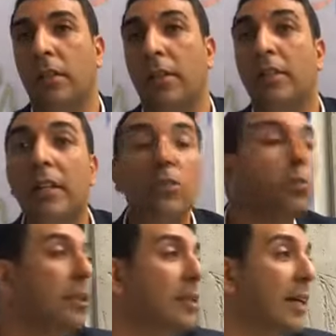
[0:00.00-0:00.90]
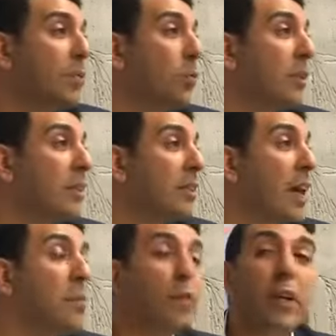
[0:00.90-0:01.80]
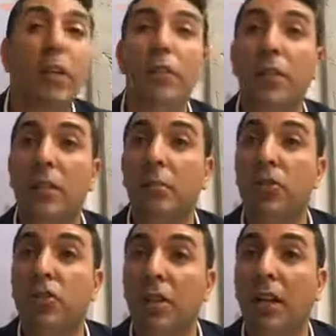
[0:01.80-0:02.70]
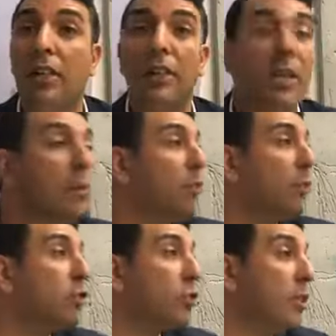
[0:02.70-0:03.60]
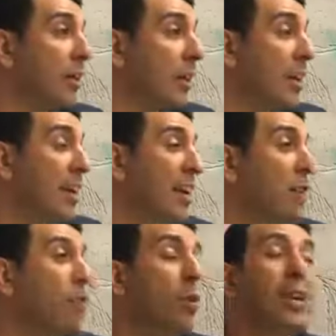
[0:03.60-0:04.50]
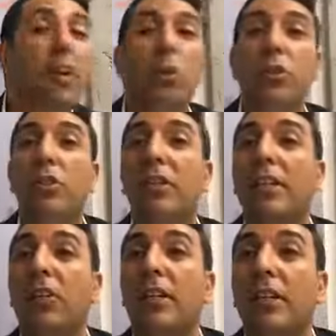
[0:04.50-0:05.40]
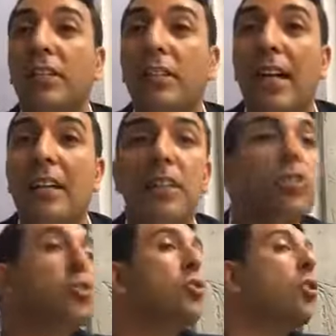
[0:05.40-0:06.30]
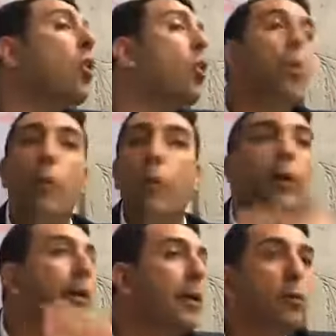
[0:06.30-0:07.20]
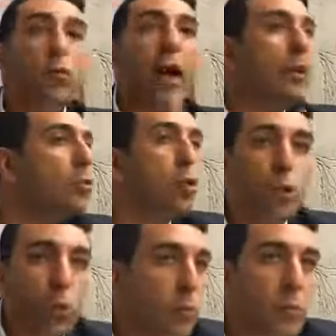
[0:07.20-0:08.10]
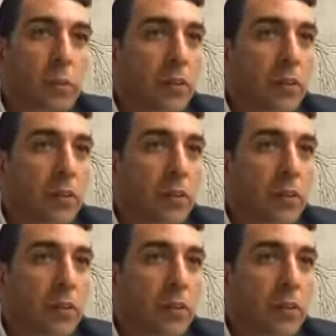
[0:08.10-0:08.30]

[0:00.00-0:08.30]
And not only that, we're in the time of Ikvita de Mashiach, the time of Mashiach. If we're not going to get connected now, there's no round two.